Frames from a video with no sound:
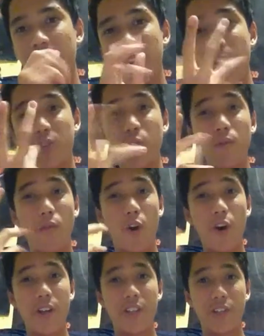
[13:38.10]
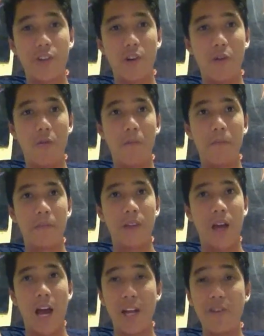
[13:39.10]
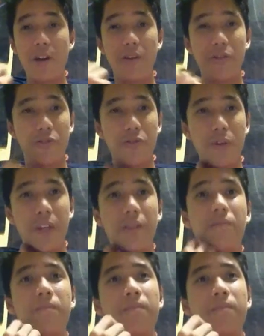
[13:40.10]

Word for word: there was no voice, so I didn't know how to do it.